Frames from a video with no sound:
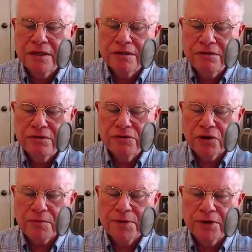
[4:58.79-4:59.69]
New
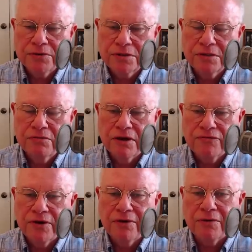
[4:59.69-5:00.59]
York Post U
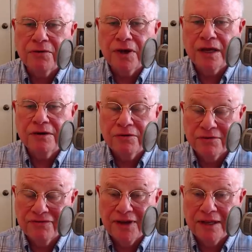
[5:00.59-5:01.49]
F O, and you'll
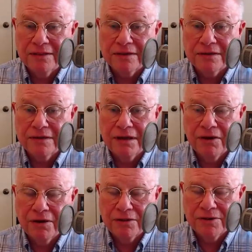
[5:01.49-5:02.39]
find the
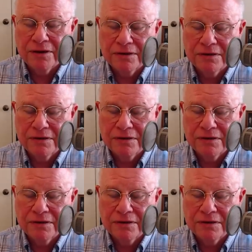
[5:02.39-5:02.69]
the